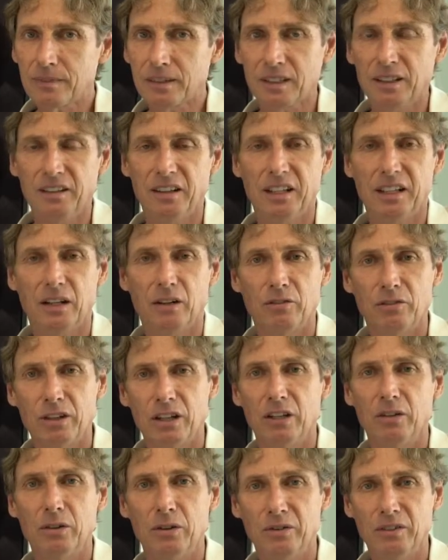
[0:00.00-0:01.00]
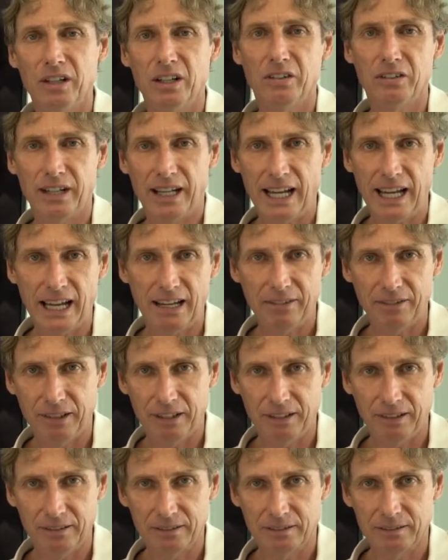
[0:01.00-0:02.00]
that are very, very
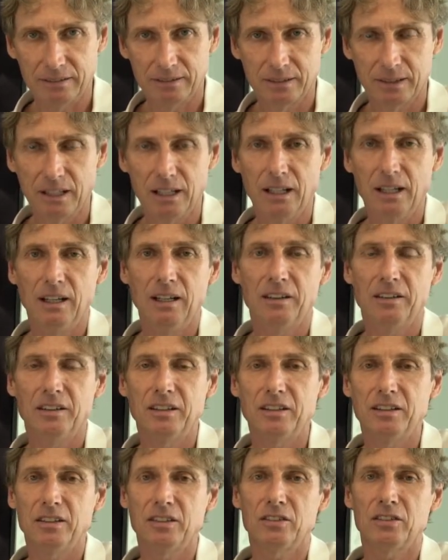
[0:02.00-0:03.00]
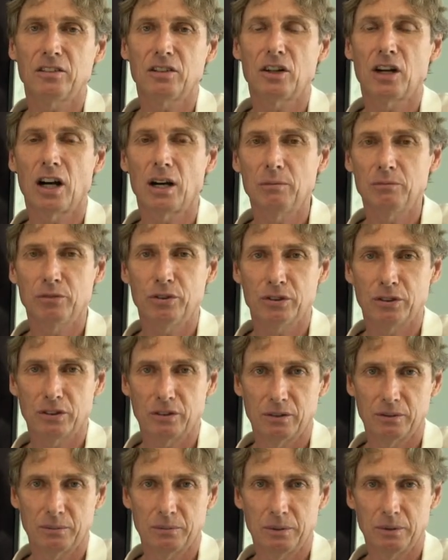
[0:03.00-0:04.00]
heavy, this is
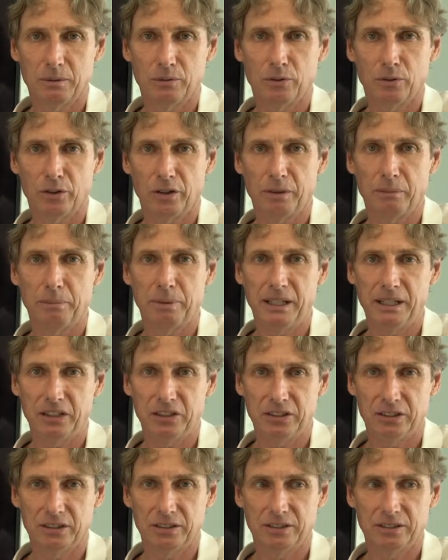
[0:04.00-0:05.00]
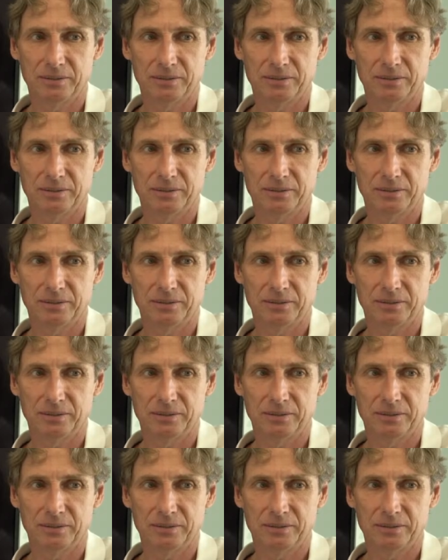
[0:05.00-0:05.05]
comfortable for the patient.